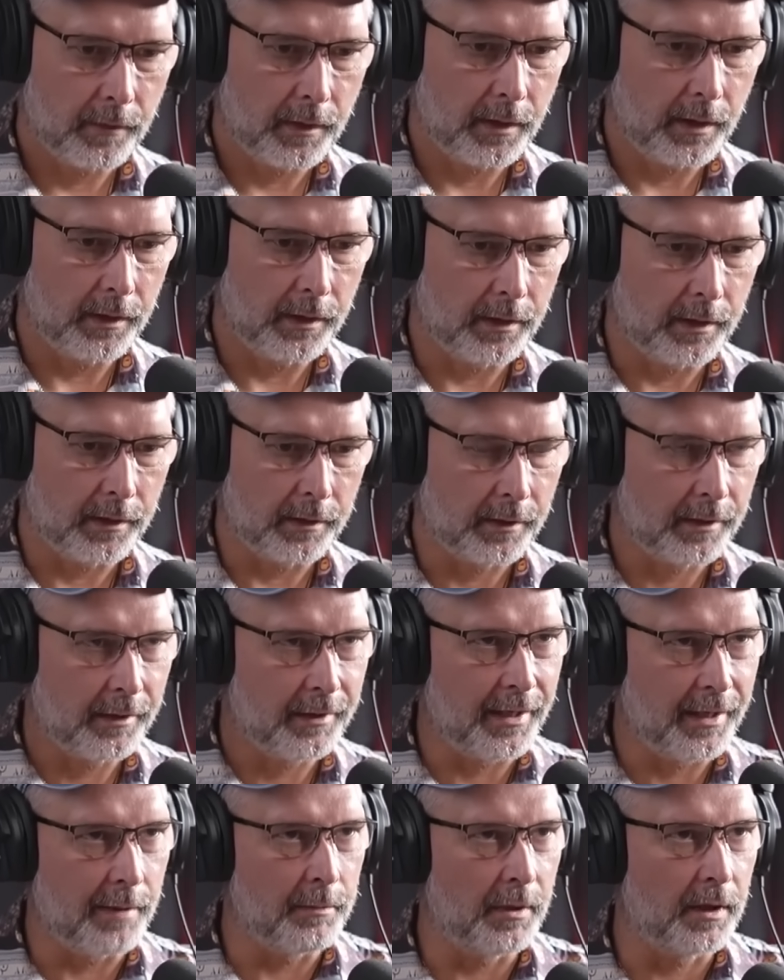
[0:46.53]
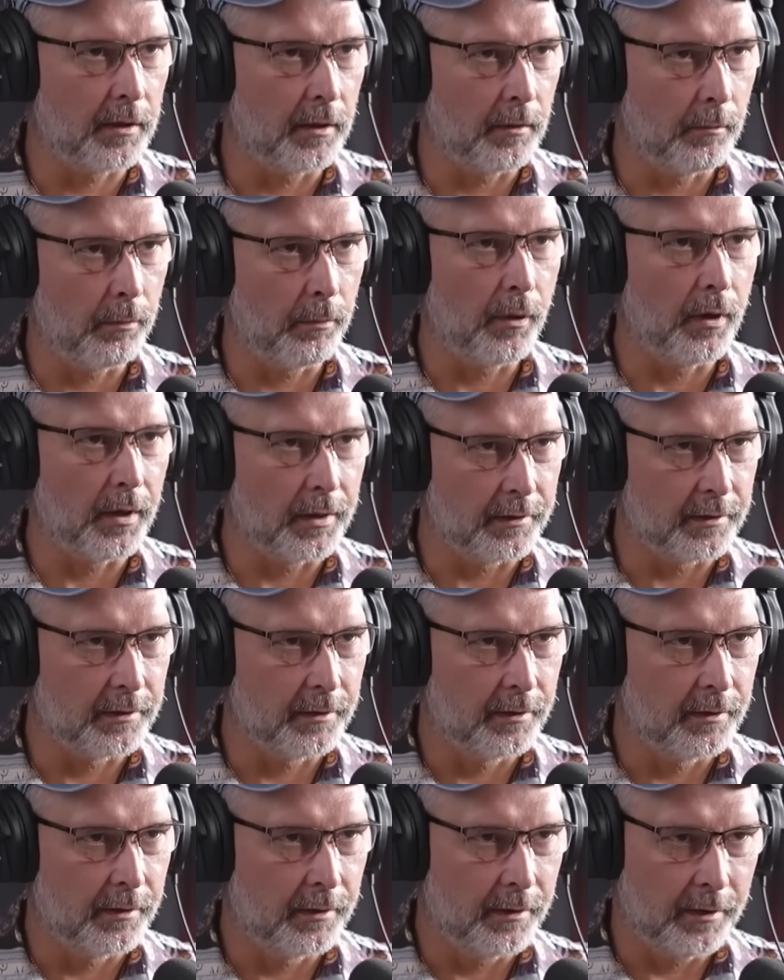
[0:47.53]
in a chemical bond.
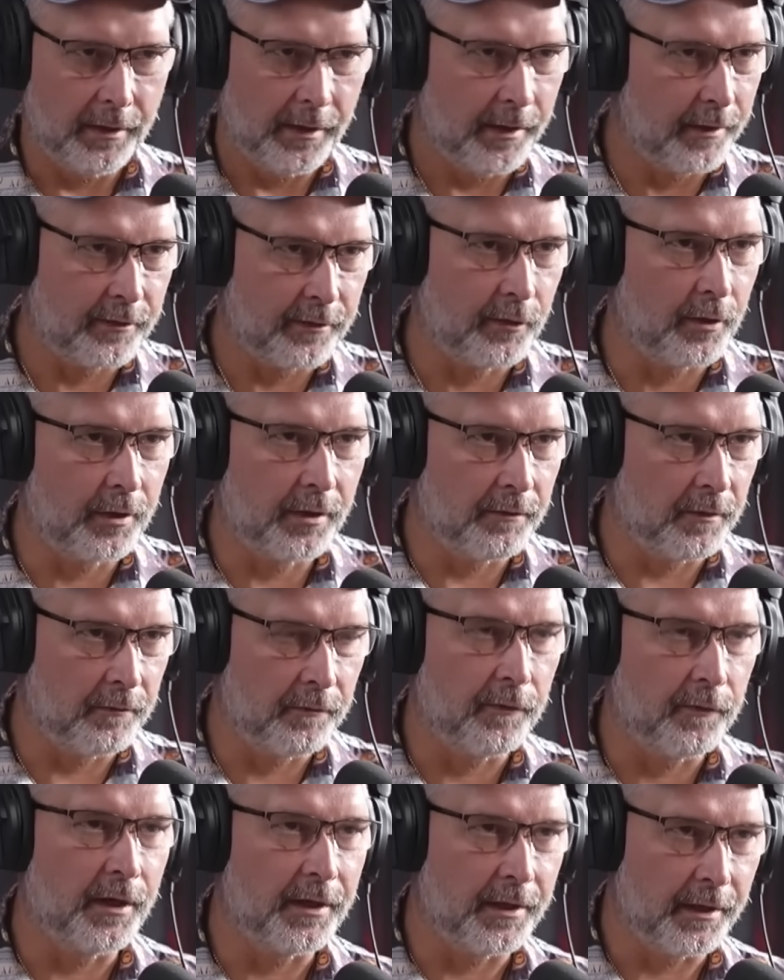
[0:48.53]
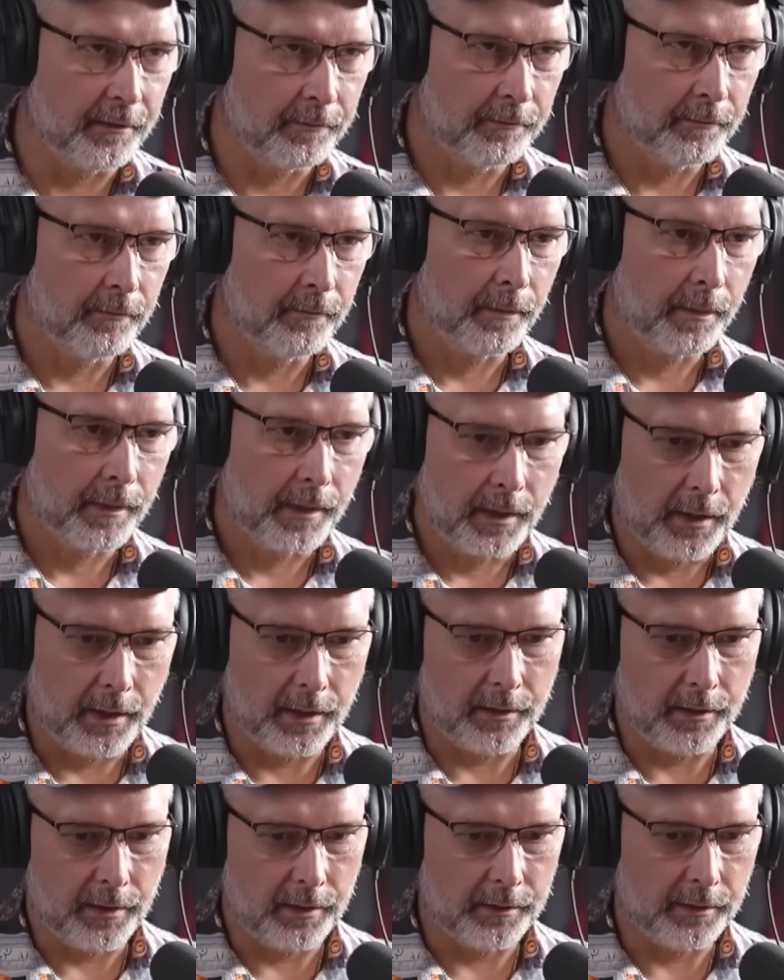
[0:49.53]
It's not even funny. Right.
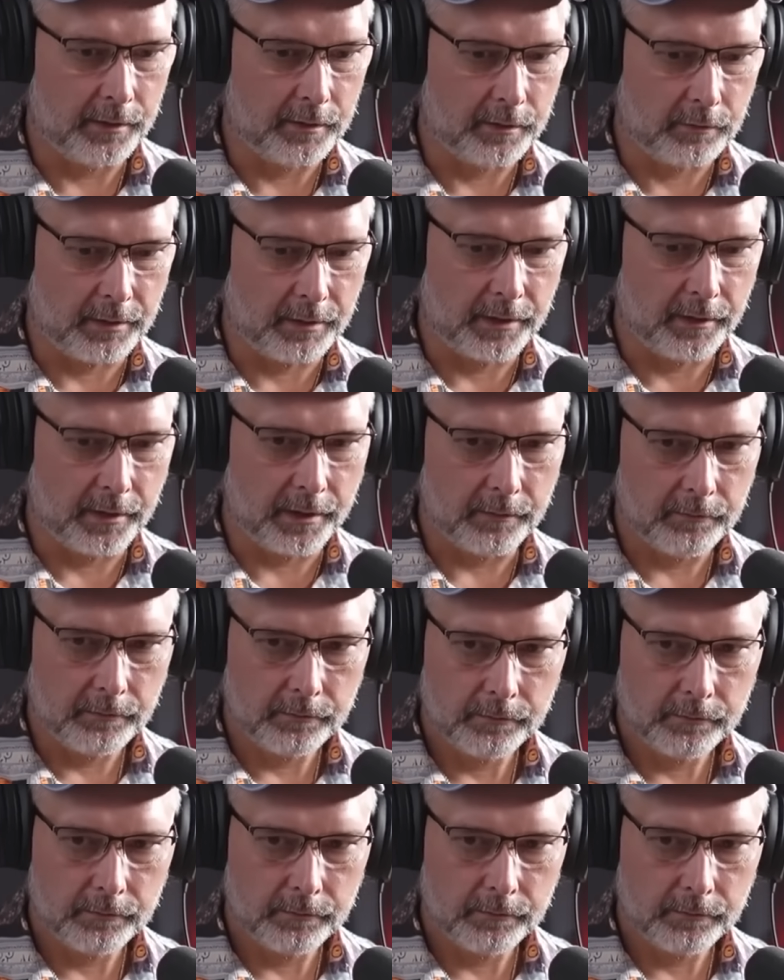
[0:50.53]
And, and it's really